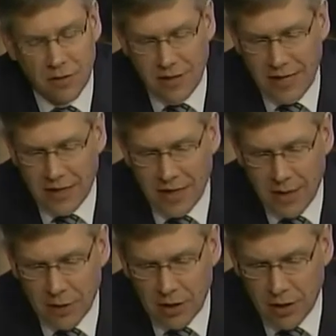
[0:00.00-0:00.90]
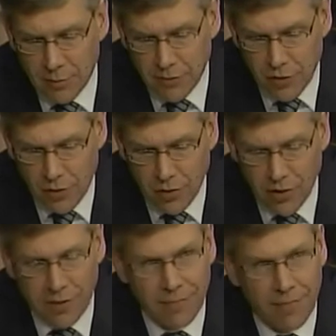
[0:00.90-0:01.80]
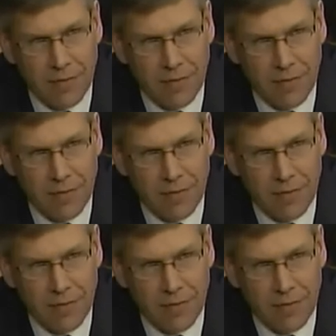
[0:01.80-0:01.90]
to the Economic Club of New York.